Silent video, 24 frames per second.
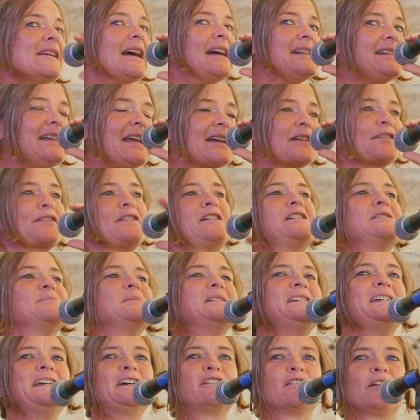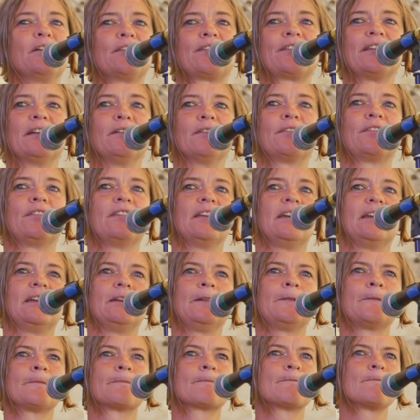and next time we hear ourselves say,